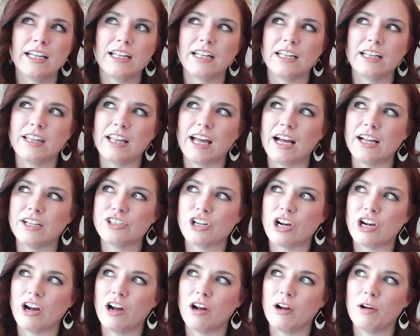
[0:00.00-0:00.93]
at that
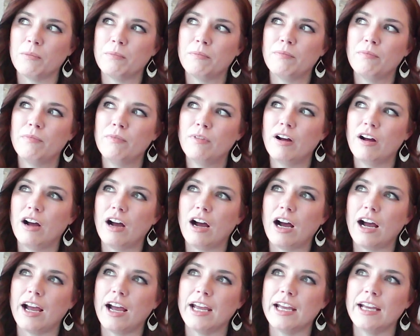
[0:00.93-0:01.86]
job,
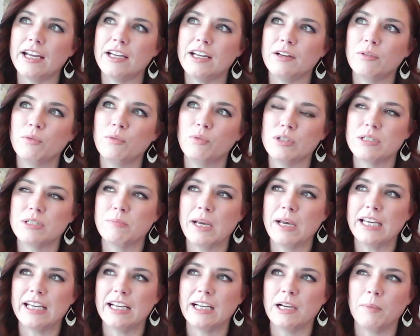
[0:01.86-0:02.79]
I was
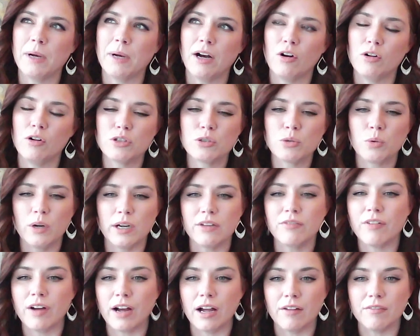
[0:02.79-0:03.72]
making about
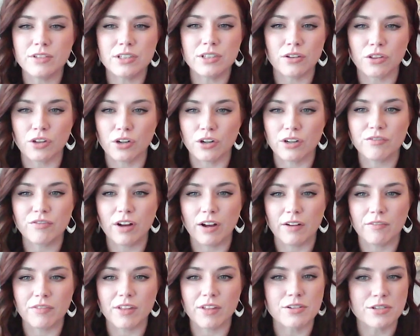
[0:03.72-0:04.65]
25 to
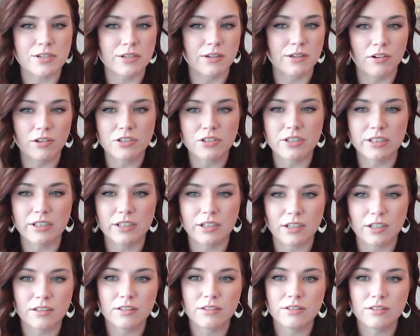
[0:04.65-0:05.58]
$35,000 a
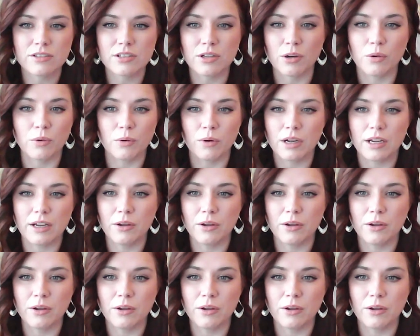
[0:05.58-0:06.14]
year. So